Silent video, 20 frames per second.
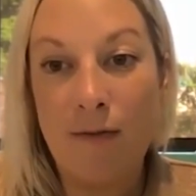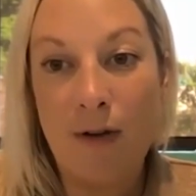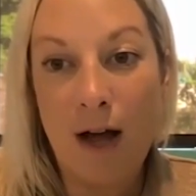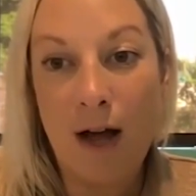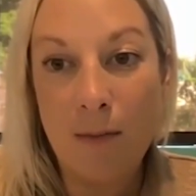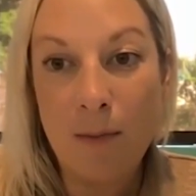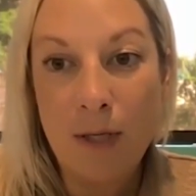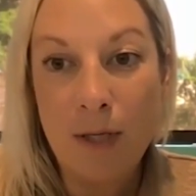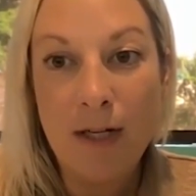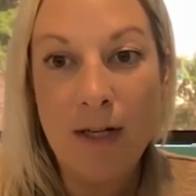give
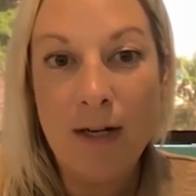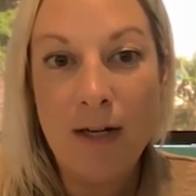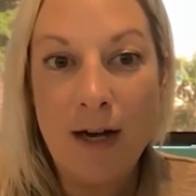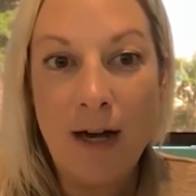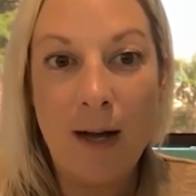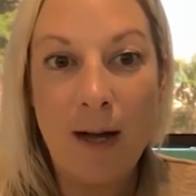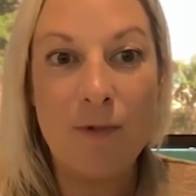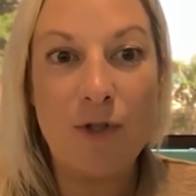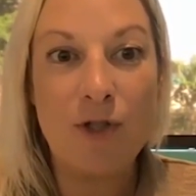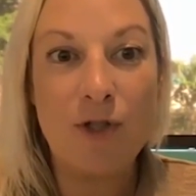up.
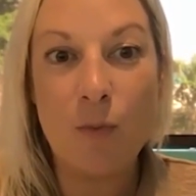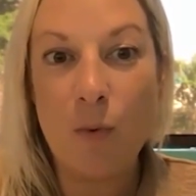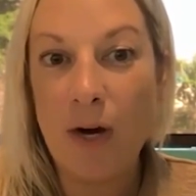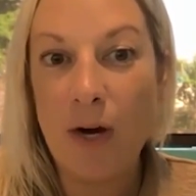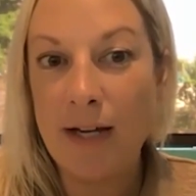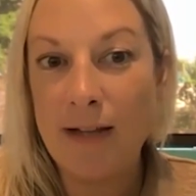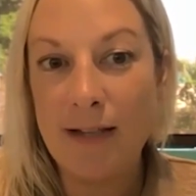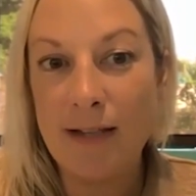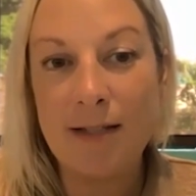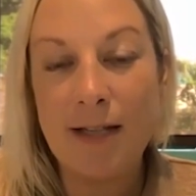Um, just
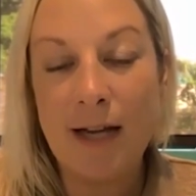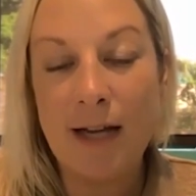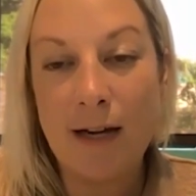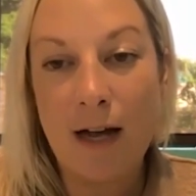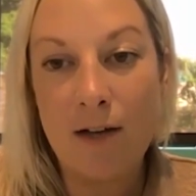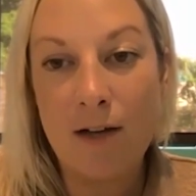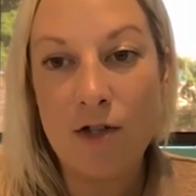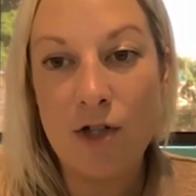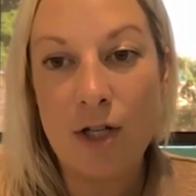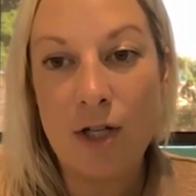wait. The
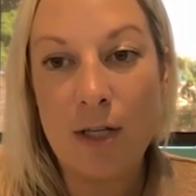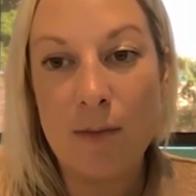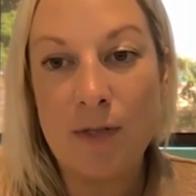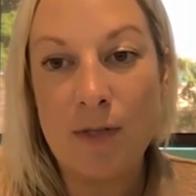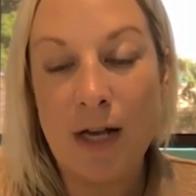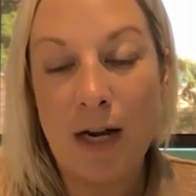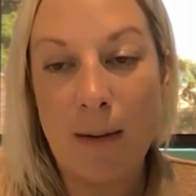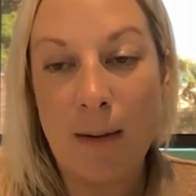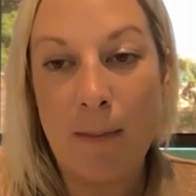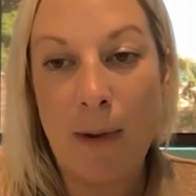technology
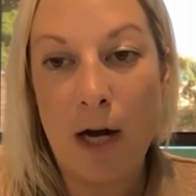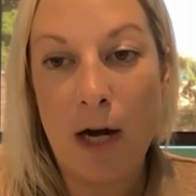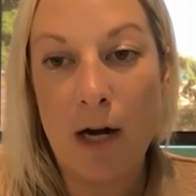keeps getting